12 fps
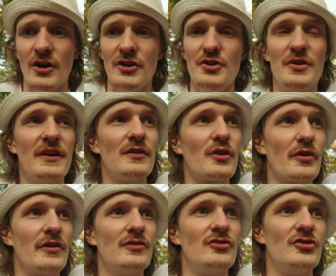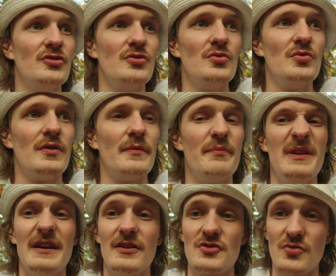you can learn to be
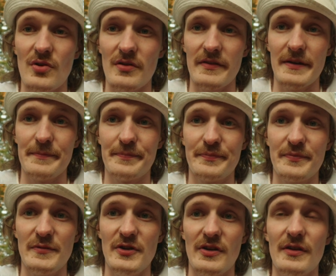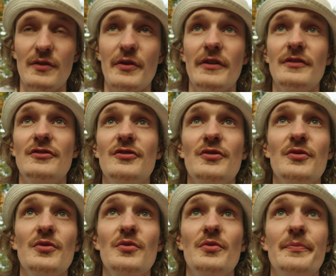in control of it. You can learn
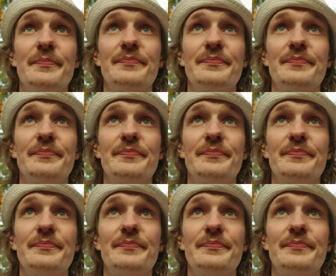to